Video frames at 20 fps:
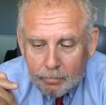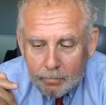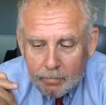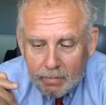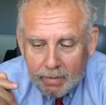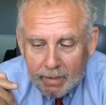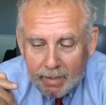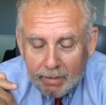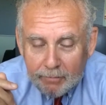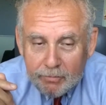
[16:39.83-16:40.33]

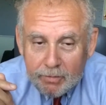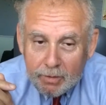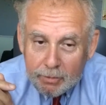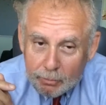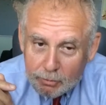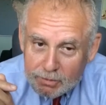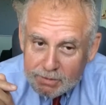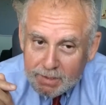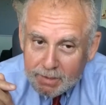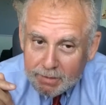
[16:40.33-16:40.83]
they have to
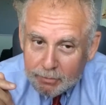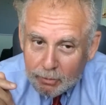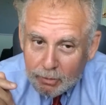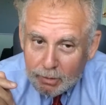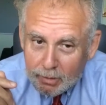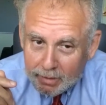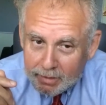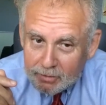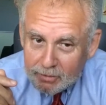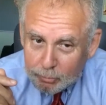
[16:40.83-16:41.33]
understand their
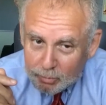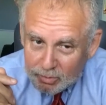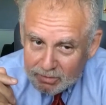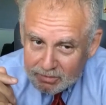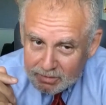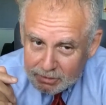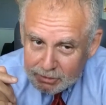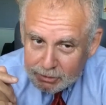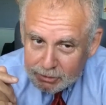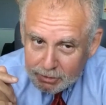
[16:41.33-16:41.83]
client's
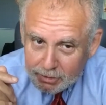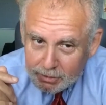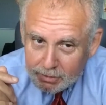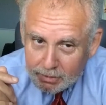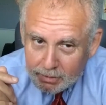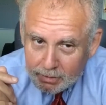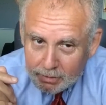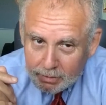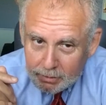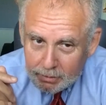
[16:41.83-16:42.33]
position,
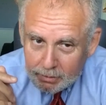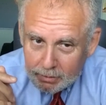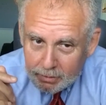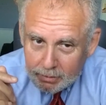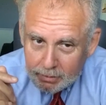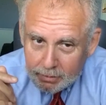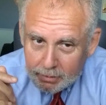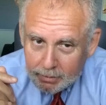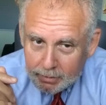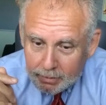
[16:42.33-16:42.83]

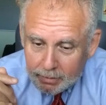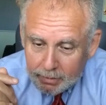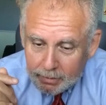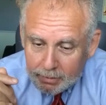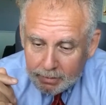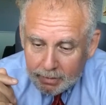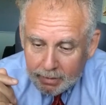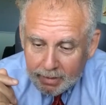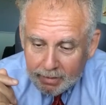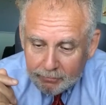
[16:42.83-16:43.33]

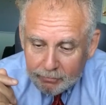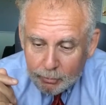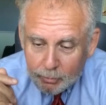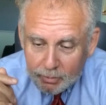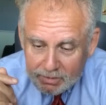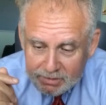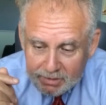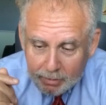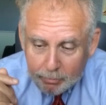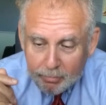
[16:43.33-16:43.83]
and they have to
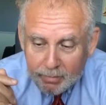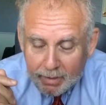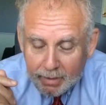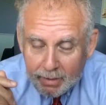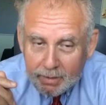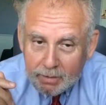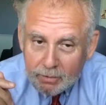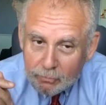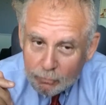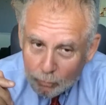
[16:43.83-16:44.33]
accept that
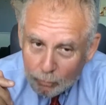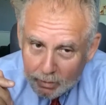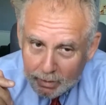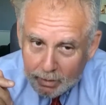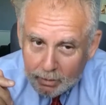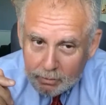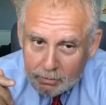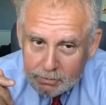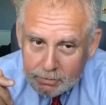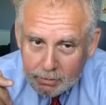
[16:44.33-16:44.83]
as
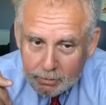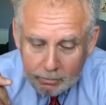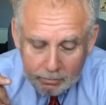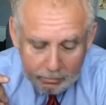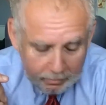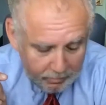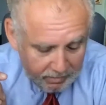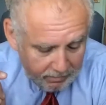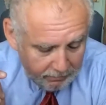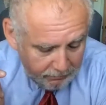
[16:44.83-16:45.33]
well. So
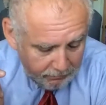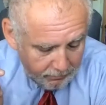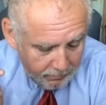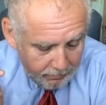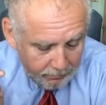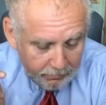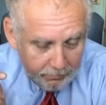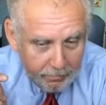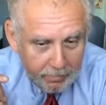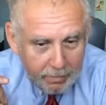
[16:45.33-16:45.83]
I mean,
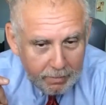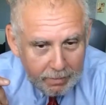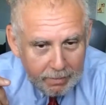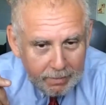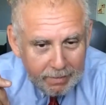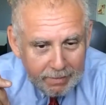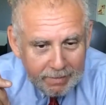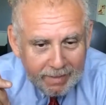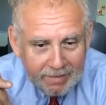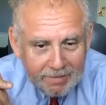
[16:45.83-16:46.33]
if
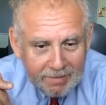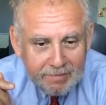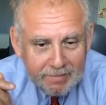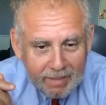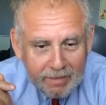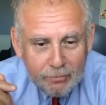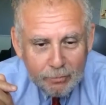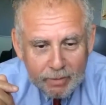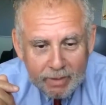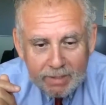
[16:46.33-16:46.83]

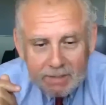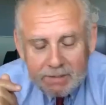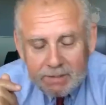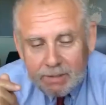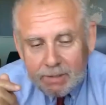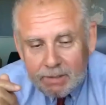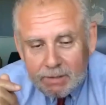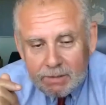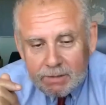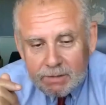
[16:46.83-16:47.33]
that's what I see
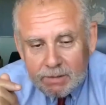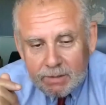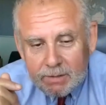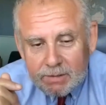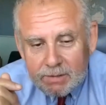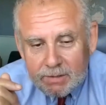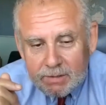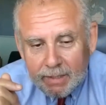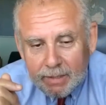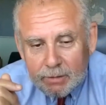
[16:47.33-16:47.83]
is
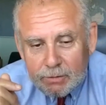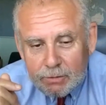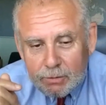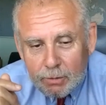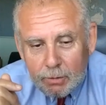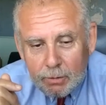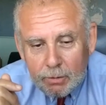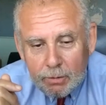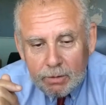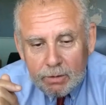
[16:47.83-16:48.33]

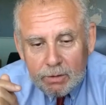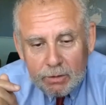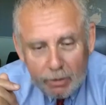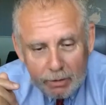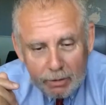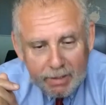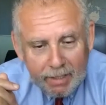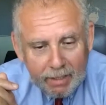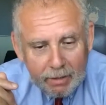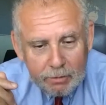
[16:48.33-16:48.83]
counsel,
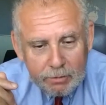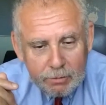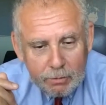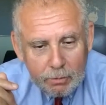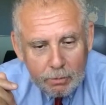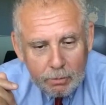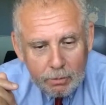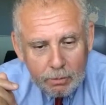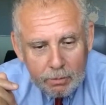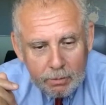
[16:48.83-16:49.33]
good
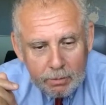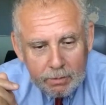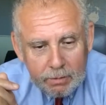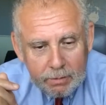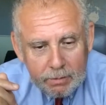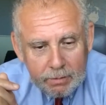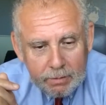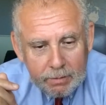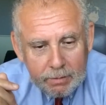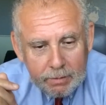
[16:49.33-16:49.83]
counsel
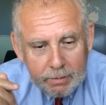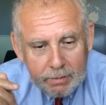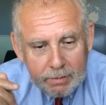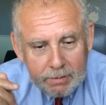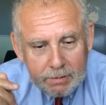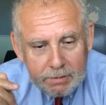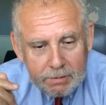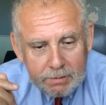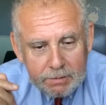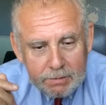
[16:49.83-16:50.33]

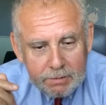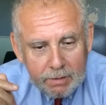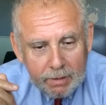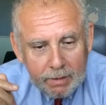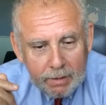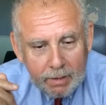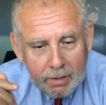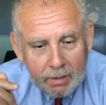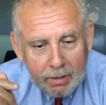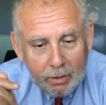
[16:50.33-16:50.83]
is
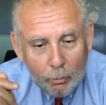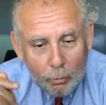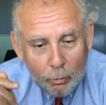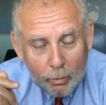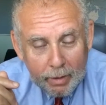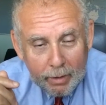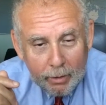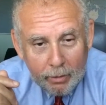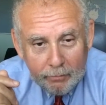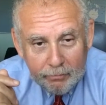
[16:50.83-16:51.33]

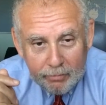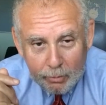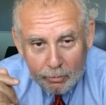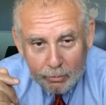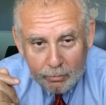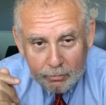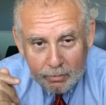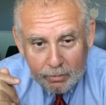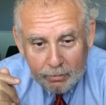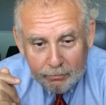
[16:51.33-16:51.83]
aware of
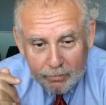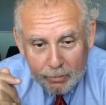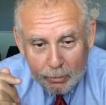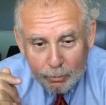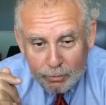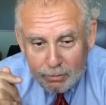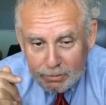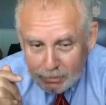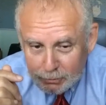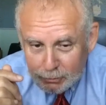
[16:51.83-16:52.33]

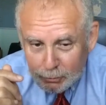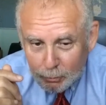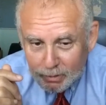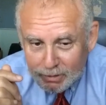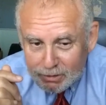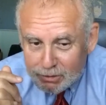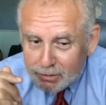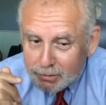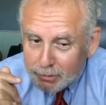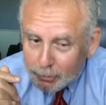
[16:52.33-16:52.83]
their
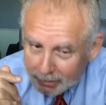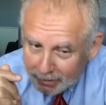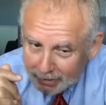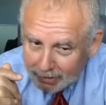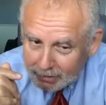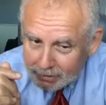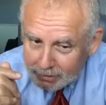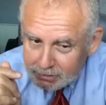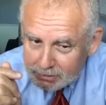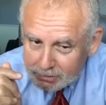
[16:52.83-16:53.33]
situation, their
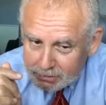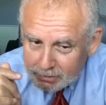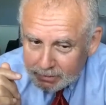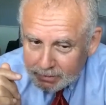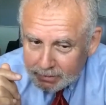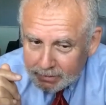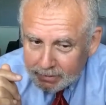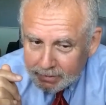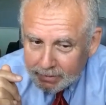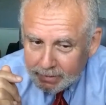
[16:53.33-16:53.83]
case,
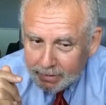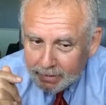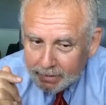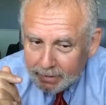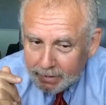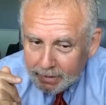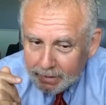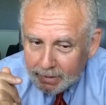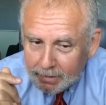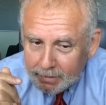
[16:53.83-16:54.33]

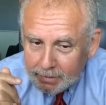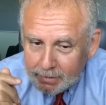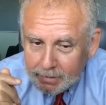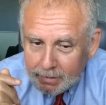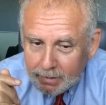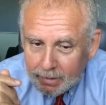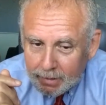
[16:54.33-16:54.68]
and